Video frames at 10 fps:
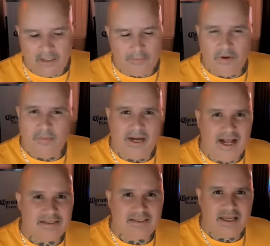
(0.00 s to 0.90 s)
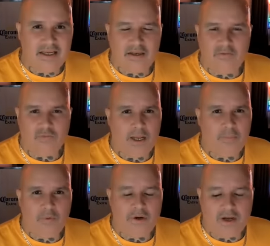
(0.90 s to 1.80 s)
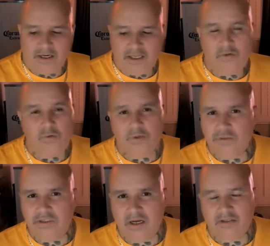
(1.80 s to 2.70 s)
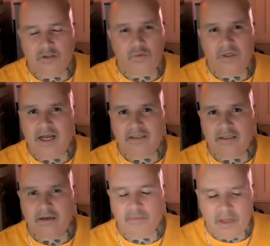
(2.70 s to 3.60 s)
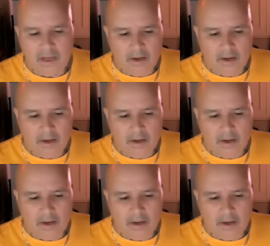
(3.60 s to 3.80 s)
they put him in ad seg, and from that point on, he knew he was done, so he locked it up.